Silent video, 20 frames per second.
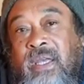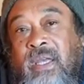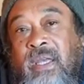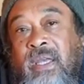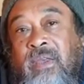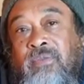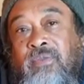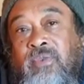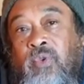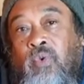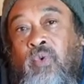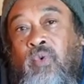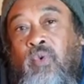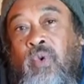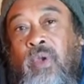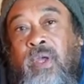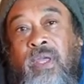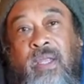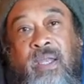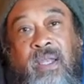if you
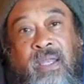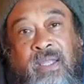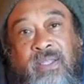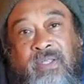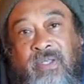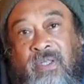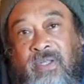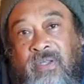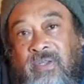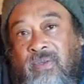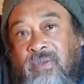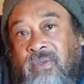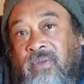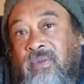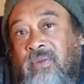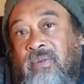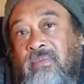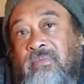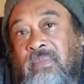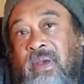listen
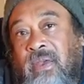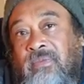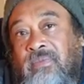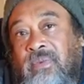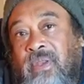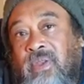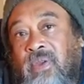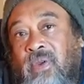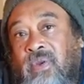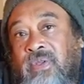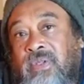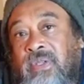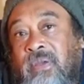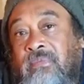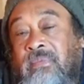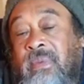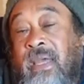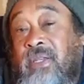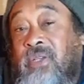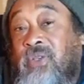to my videos
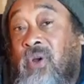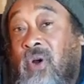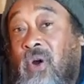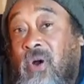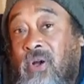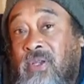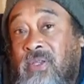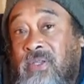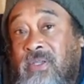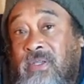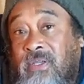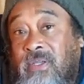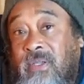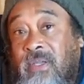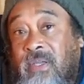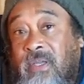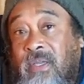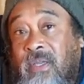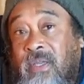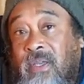and my talks,
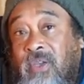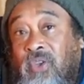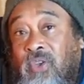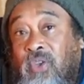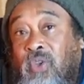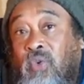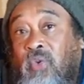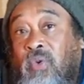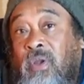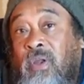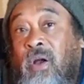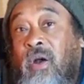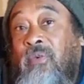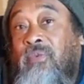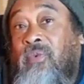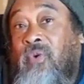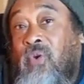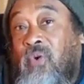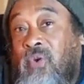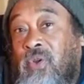you will,
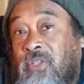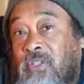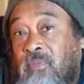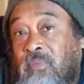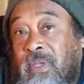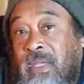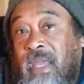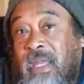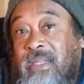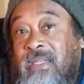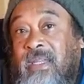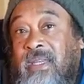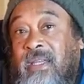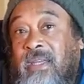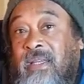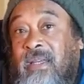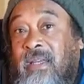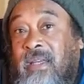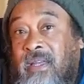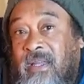of course, be
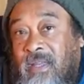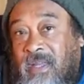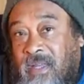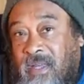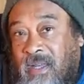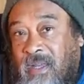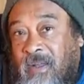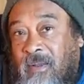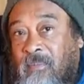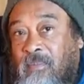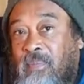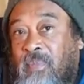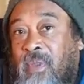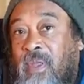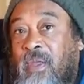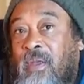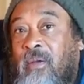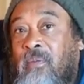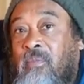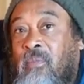getting
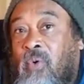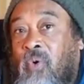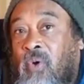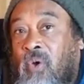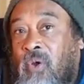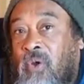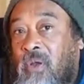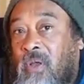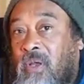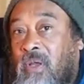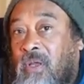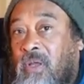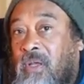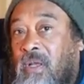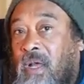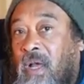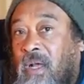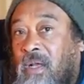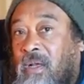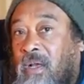more
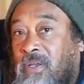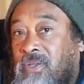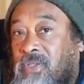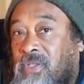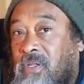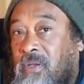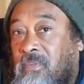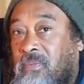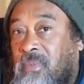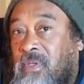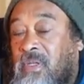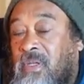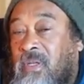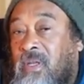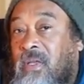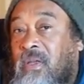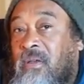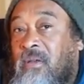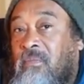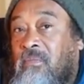accustomed,
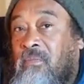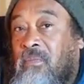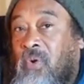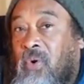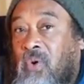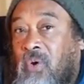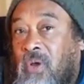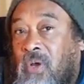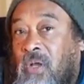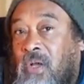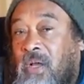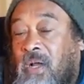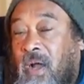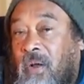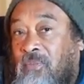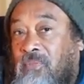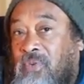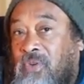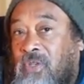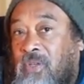more
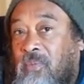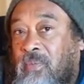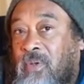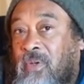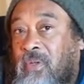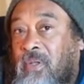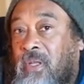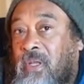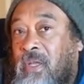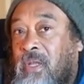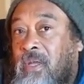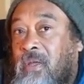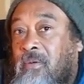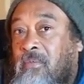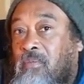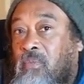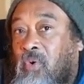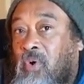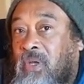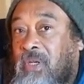comfortable,
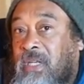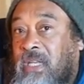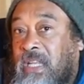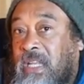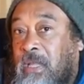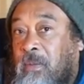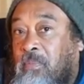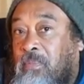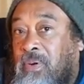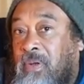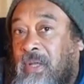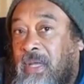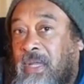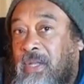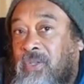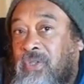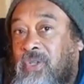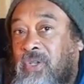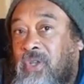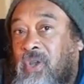more deep
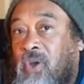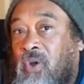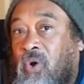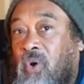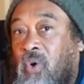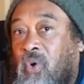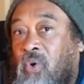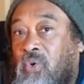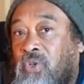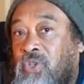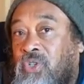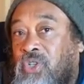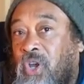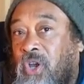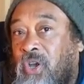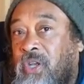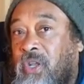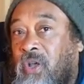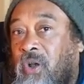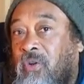into your own
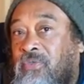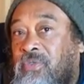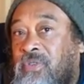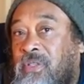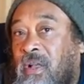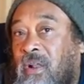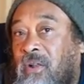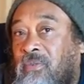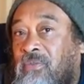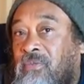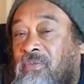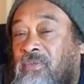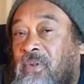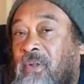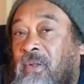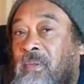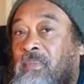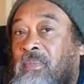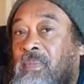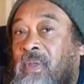journey of
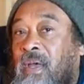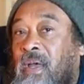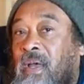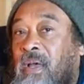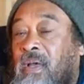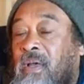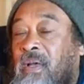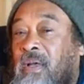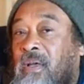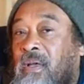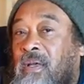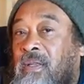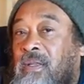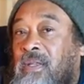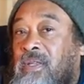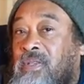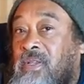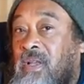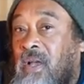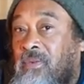
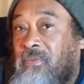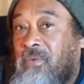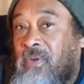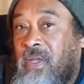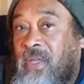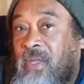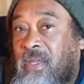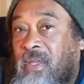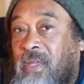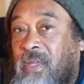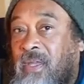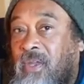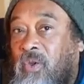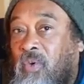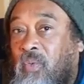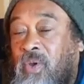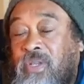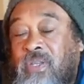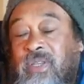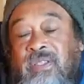self-discovery,
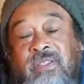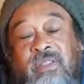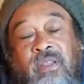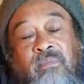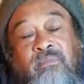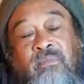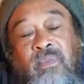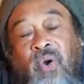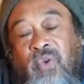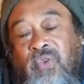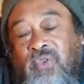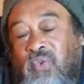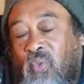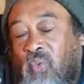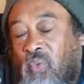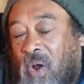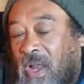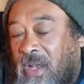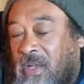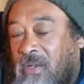which is the most
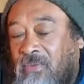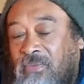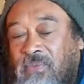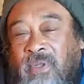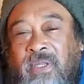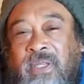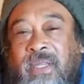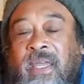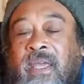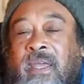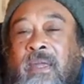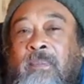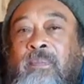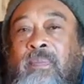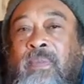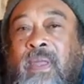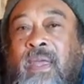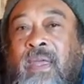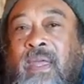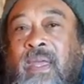wonderful thing.
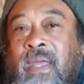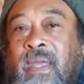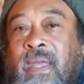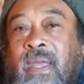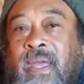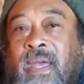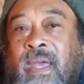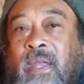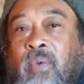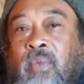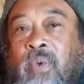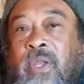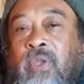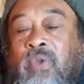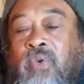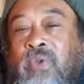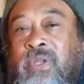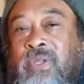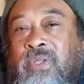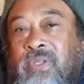And when
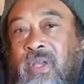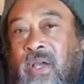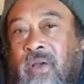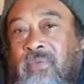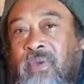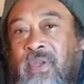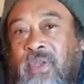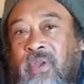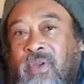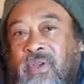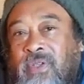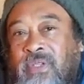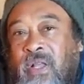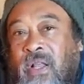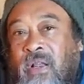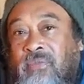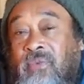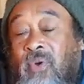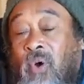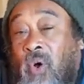you discover
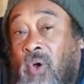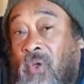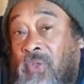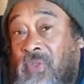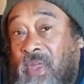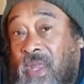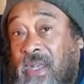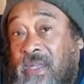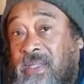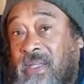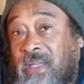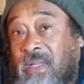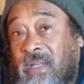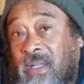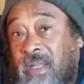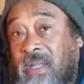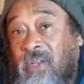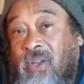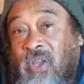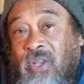yourself
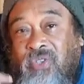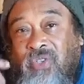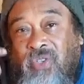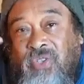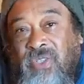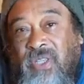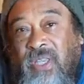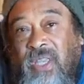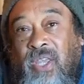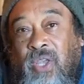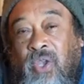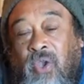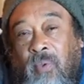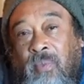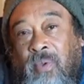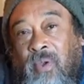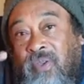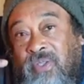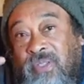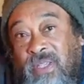authentically, not just ego,
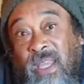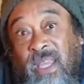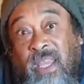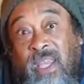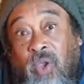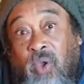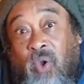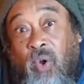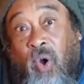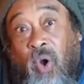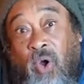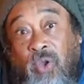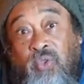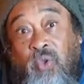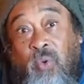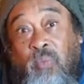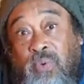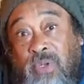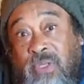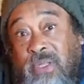because the ego
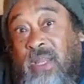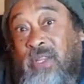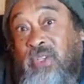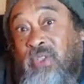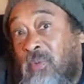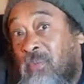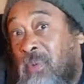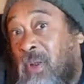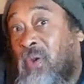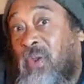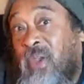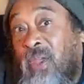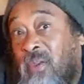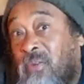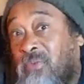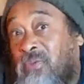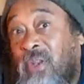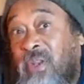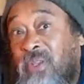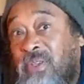also pretends to be looking
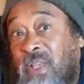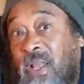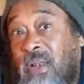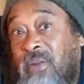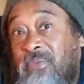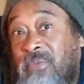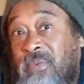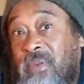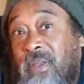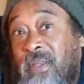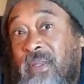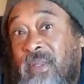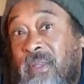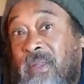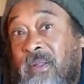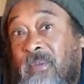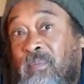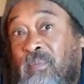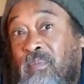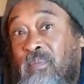for the self,
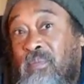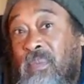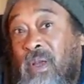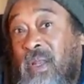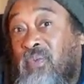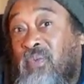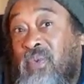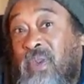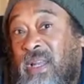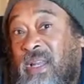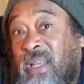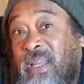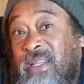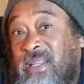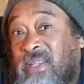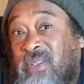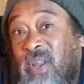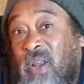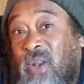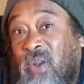but really it
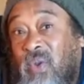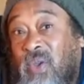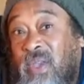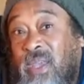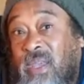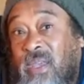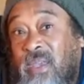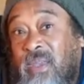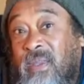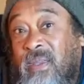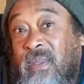is not looking,